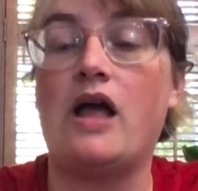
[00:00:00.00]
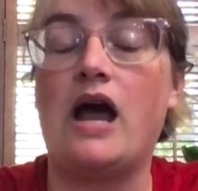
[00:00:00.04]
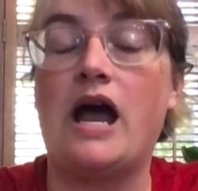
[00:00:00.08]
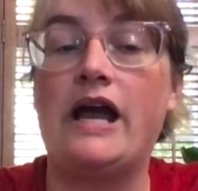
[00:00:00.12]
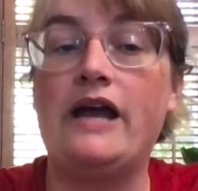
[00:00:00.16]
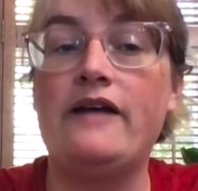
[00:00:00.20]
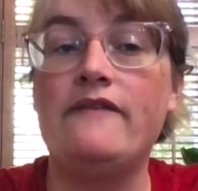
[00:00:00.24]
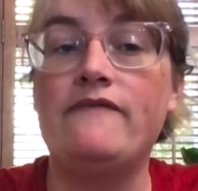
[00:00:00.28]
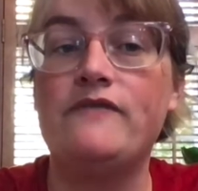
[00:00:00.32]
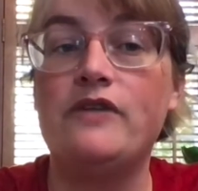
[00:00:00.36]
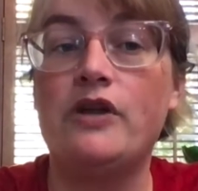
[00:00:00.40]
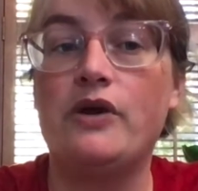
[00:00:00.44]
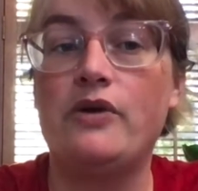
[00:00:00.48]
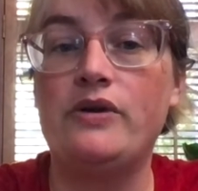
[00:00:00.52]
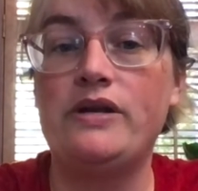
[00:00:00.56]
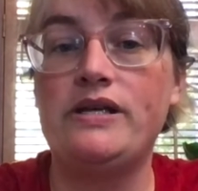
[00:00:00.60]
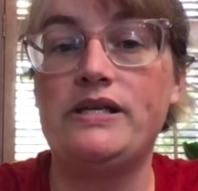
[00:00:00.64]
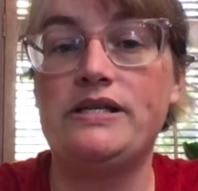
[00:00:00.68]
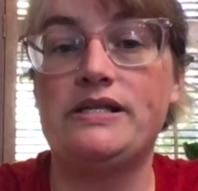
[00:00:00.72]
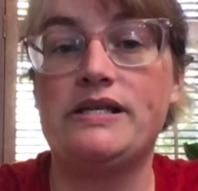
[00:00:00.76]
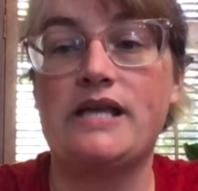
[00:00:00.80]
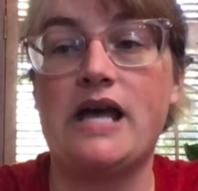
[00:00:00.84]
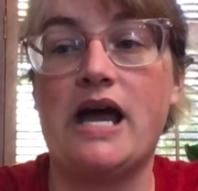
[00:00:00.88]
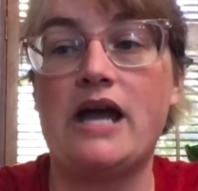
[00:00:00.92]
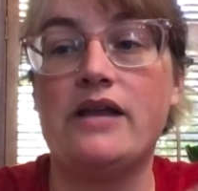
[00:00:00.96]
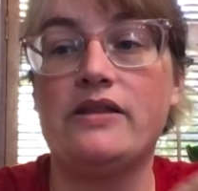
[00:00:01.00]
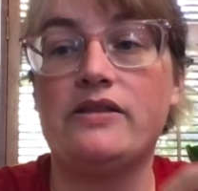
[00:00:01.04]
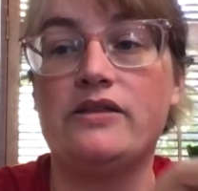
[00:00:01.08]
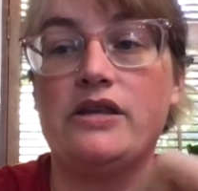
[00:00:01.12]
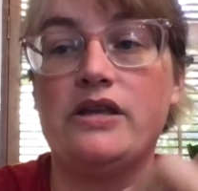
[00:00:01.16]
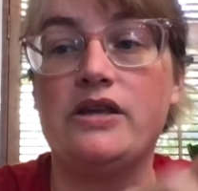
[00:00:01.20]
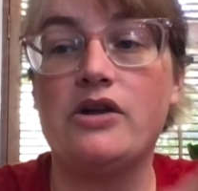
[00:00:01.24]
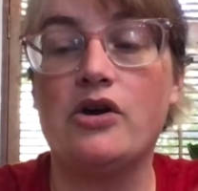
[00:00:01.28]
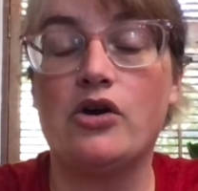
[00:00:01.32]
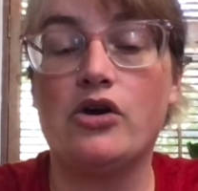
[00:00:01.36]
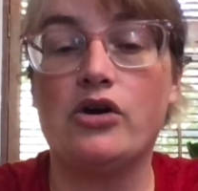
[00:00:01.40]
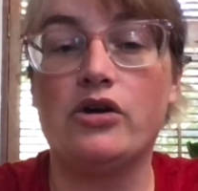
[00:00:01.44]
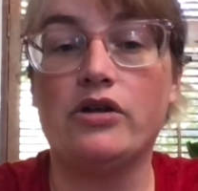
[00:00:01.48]
I have noticed that
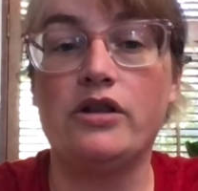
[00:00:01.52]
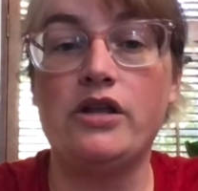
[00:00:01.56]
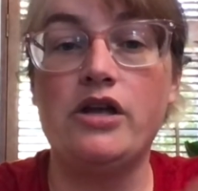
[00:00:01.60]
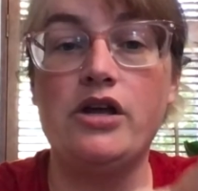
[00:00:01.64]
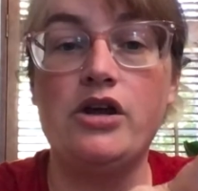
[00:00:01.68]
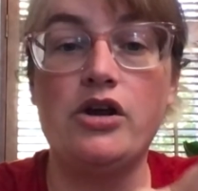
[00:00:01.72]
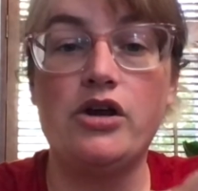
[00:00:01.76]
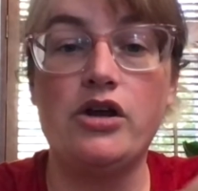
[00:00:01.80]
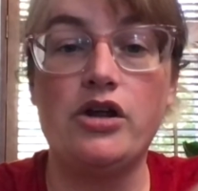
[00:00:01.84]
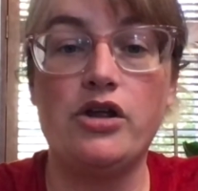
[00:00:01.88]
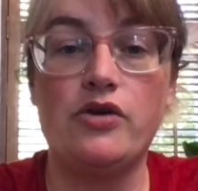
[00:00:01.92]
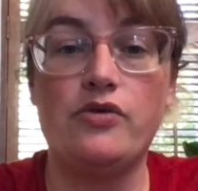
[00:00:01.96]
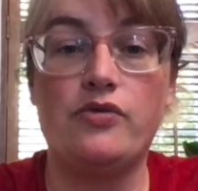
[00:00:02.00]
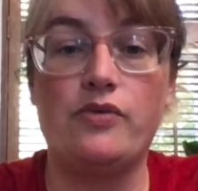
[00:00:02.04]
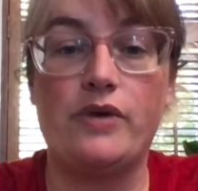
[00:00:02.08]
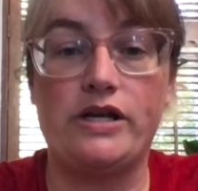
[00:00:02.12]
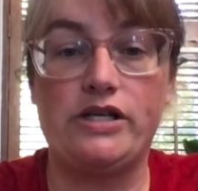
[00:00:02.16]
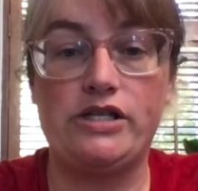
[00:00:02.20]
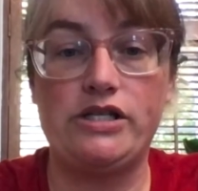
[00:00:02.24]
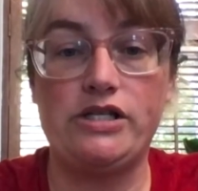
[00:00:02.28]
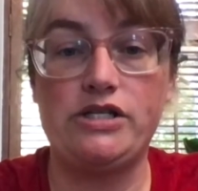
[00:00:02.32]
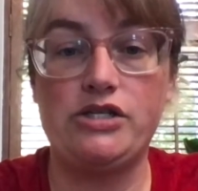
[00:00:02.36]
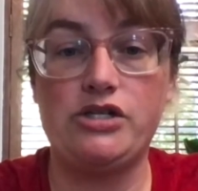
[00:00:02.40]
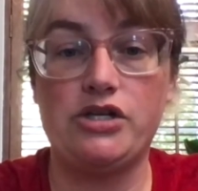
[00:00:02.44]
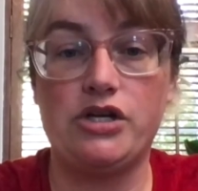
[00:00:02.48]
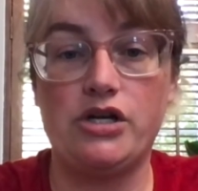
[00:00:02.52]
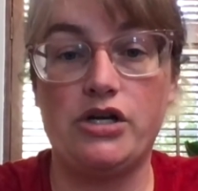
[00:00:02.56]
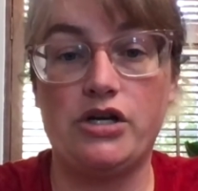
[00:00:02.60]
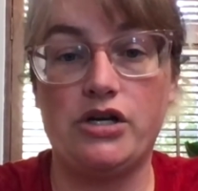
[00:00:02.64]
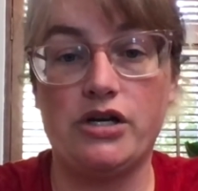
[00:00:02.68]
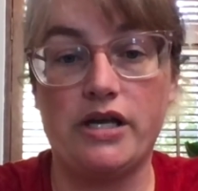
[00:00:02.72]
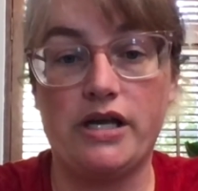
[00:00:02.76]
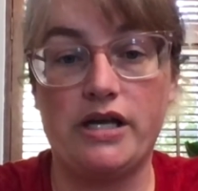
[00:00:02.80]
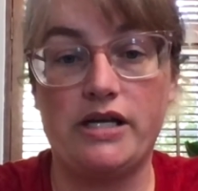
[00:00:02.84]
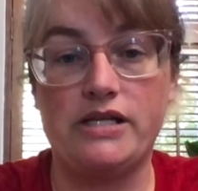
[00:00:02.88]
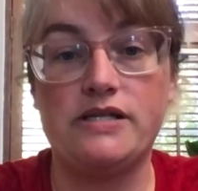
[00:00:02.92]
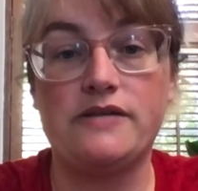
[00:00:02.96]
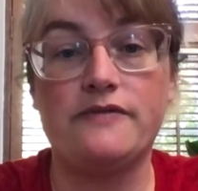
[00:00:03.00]
the earlier you register your
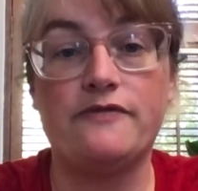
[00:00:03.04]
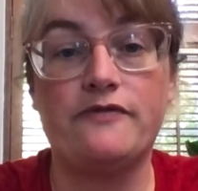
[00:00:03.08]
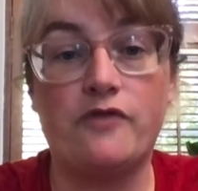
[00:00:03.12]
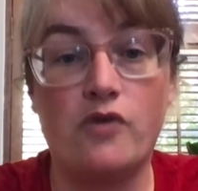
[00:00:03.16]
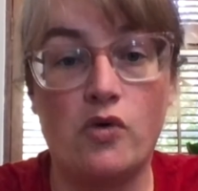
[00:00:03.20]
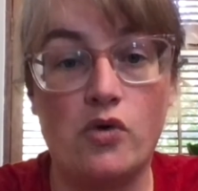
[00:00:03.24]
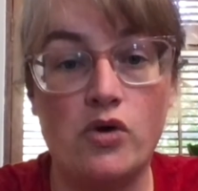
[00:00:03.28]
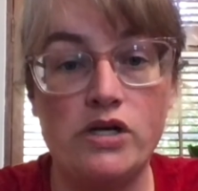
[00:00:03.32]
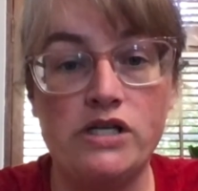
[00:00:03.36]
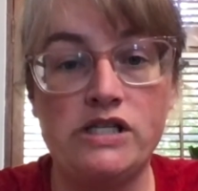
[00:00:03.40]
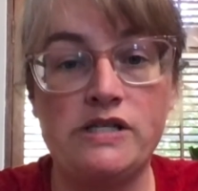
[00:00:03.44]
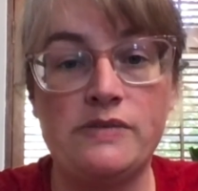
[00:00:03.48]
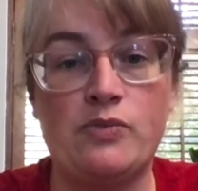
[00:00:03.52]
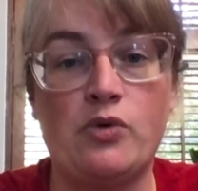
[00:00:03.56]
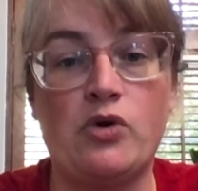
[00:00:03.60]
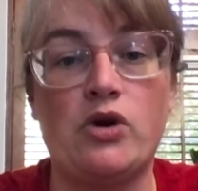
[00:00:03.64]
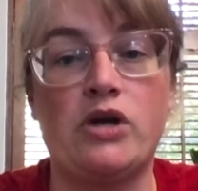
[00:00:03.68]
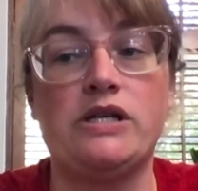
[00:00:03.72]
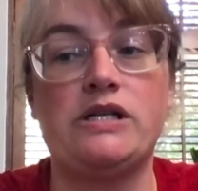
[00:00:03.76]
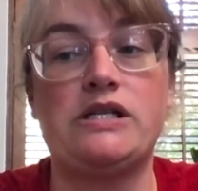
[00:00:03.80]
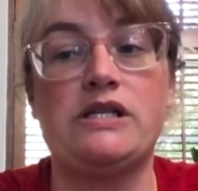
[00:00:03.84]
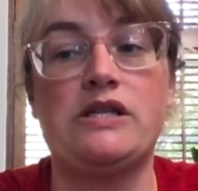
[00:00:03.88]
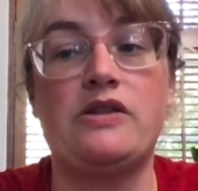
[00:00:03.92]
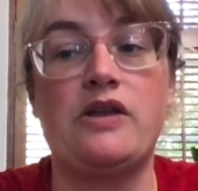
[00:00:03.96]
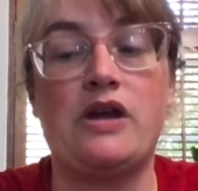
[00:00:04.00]
kids for sports,